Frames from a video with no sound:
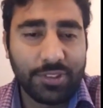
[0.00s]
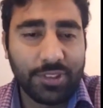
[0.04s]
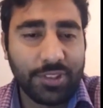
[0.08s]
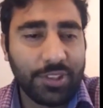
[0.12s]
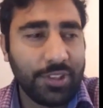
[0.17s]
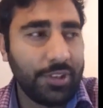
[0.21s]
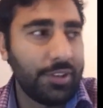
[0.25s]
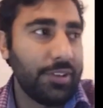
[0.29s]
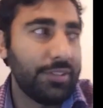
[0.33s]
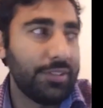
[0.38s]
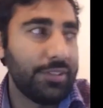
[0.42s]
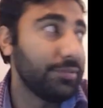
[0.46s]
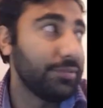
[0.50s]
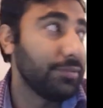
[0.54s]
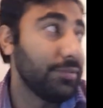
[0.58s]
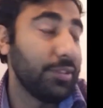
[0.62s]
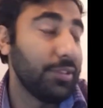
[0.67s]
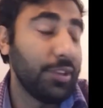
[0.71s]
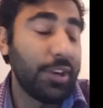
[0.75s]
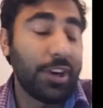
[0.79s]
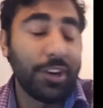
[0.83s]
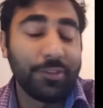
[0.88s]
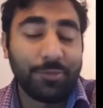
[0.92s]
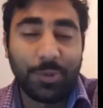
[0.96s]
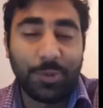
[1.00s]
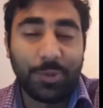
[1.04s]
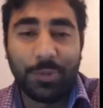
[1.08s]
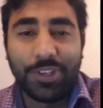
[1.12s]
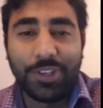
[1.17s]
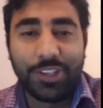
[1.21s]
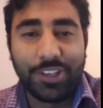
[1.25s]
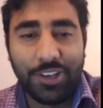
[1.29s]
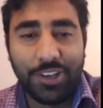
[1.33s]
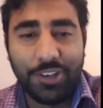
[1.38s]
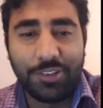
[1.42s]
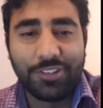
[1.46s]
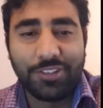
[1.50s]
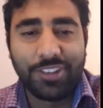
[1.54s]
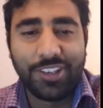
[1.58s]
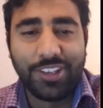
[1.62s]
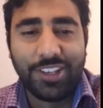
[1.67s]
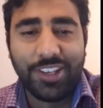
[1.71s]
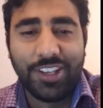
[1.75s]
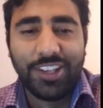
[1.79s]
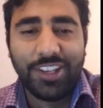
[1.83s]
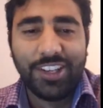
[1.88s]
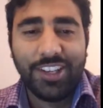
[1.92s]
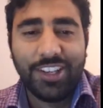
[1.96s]
uh, a lot of people around.
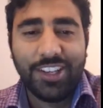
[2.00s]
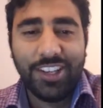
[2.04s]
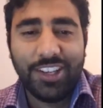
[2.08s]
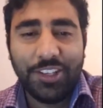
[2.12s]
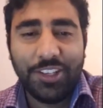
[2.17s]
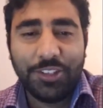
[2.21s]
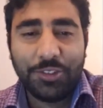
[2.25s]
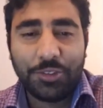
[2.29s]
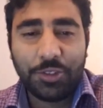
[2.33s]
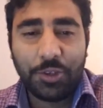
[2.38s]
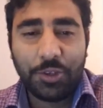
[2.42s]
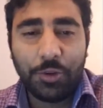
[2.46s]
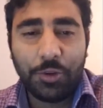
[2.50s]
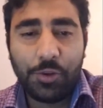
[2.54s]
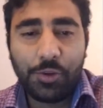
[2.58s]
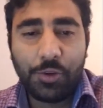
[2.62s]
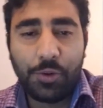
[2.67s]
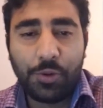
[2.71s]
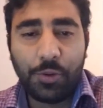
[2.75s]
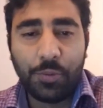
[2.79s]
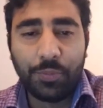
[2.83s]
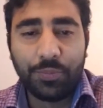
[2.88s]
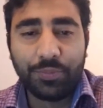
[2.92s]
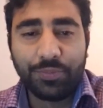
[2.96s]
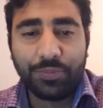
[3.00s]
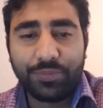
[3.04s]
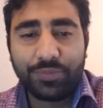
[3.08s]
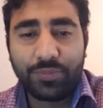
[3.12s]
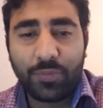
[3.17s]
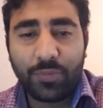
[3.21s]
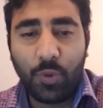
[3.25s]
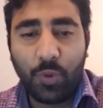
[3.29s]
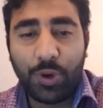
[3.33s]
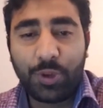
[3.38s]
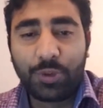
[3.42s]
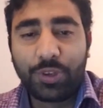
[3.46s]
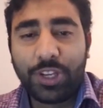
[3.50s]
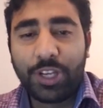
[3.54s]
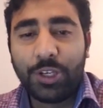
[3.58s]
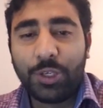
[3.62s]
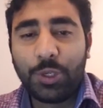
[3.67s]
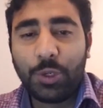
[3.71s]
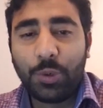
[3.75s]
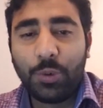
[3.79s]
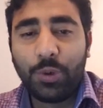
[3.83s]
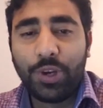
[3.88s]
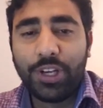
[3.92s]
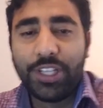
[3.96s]
So what you can
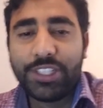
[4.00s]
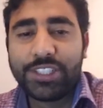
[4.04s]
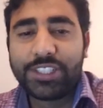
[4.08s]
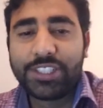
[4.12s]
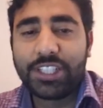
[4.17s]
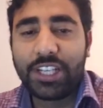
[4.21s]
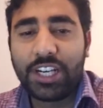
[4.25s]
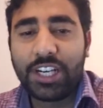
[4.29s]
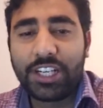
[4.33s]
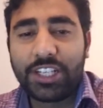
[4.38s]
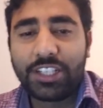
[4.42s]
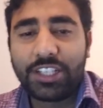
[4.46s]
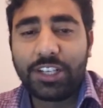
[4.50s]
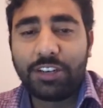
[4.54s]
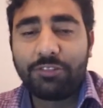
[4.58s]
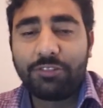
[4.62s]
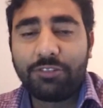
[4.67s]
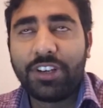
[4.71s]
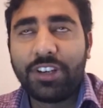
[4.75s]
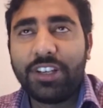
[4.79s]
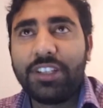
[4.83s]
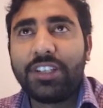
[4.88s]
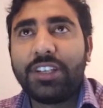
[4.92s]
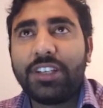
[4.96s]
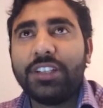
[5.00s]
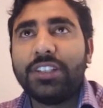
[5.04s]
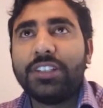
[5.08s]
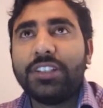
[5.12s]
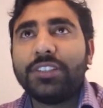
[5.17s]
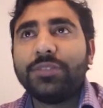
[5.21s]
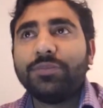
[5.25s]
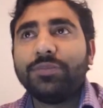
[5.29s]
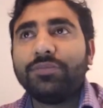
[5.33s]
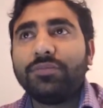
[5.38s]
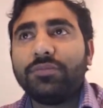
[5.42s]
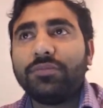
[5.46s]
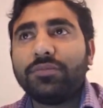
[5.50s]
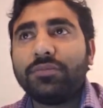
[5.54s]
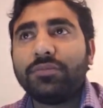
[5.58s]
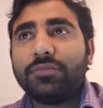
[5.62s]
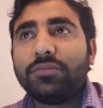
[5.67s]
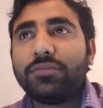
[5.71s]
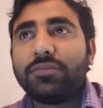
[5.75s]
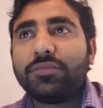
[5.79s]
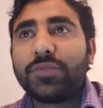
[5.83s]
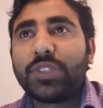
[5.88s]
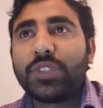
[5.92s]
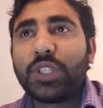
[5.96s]
do is there are different uh,
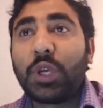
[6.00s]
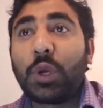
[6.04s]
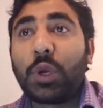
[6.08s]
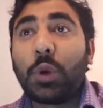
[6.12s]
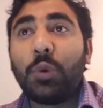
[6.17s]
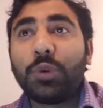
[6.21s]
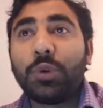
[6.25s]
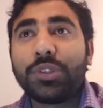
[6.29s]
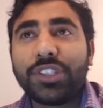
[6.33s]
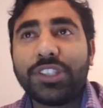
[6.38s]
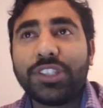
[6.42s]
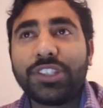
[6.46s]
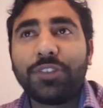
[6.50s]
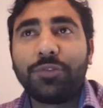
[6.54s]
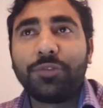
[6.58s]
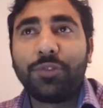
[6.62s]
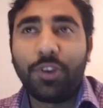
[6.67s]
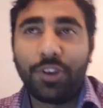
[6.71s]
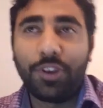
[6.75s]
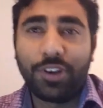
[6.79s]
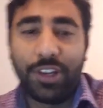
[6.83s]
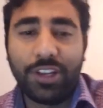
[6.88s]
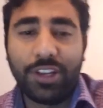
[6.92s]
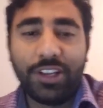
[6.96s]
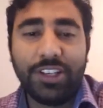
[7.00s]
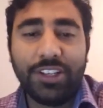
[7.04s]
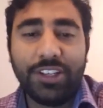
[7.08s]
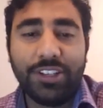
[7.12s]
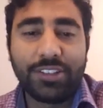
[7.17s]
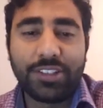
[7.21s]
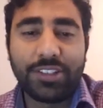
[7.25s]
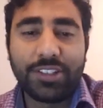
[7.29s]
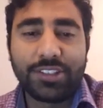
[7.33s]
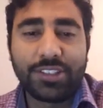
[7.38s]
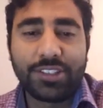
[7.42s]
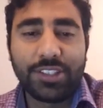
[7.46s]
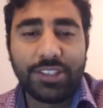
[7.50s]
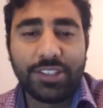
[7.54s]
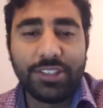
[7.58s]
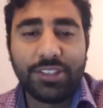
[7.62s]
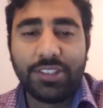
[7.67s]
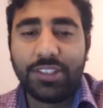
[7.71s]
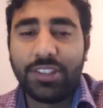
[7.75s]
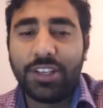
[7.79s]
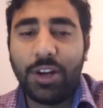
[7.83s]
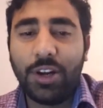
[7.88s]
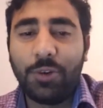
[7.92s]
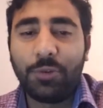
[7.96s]
courses if you are really interested
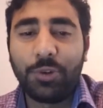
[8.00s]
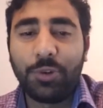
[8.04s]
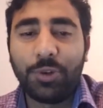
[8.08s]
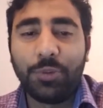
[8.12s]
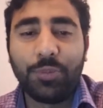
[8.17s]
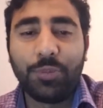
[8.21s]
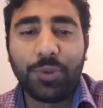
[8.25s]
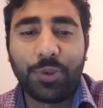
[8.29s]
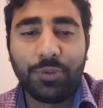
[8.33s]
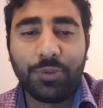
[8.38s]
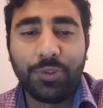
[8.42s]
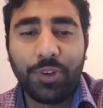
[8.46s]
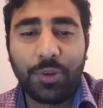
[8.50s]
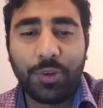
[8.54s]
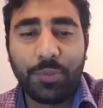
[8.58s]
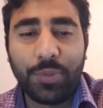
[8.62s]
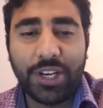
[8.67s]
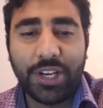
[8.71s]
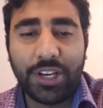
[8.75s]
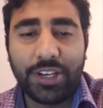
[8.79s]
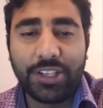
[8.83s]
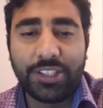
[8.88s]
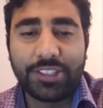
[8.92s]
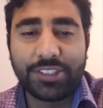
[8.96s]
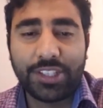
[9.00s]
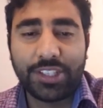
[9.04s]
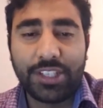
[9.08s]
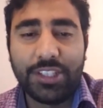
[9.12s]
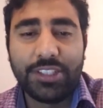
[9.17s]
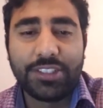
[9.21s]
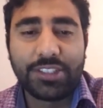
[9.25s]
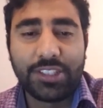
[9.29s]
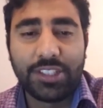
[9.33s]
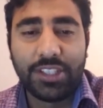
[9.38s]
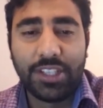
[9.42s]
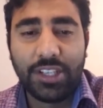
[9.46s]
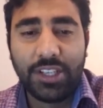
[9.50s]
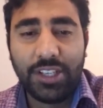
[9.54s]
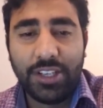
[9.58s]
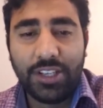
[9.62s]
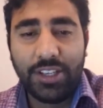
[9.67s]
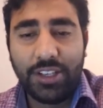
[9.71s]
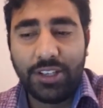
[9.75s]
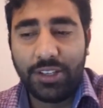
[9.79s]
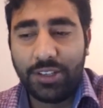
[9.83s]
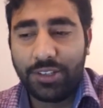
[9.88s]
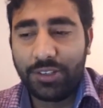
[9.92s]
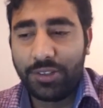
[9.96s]
how to improve your marketing skills.
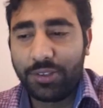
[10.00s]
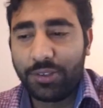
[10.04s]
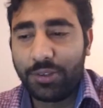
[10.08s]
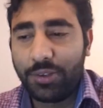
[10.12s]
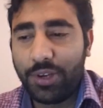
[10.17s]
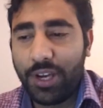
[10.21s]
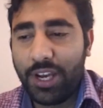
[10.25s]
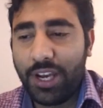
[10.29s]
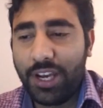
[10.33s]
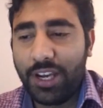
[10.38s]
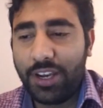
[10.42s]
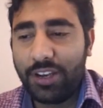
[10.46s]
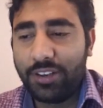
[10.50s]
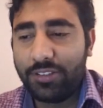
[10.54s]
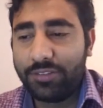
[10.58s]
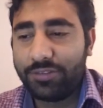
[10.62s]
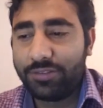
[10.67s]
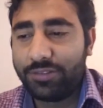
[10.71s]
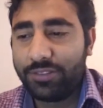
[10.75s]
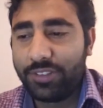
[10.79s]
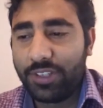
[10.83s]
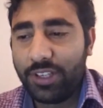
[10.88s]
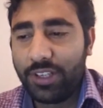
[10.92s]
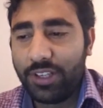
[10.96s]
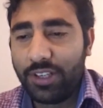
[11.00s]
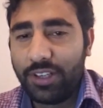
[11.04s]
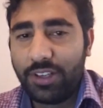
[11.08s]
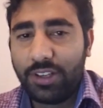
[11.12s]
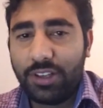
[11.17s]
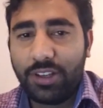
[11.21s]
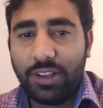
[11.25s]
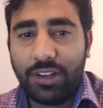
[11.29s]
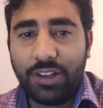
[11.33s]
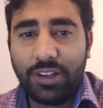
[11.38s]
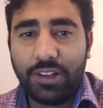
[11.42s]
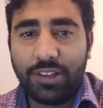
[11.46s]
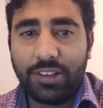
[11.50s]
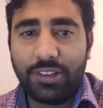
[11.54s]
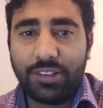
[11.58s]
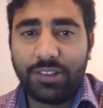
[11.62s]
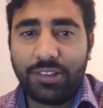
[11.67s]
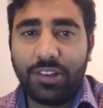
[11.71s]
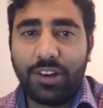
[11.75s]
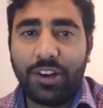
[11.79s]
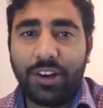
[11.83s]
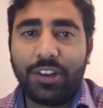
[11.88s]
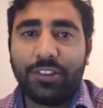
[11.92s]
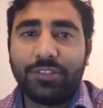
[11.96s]
You have a
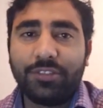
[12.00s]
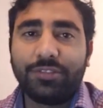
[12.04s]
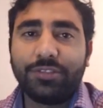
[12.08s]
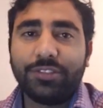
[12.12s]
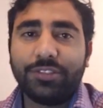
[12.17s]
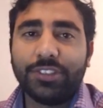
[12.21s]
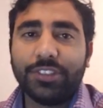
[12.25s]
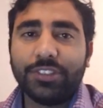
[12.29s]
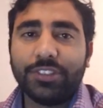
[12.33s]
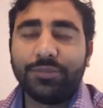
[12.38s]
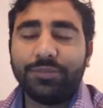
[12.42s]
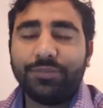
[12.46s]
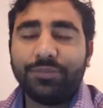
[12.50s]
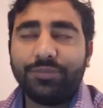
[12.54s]
lot of uh,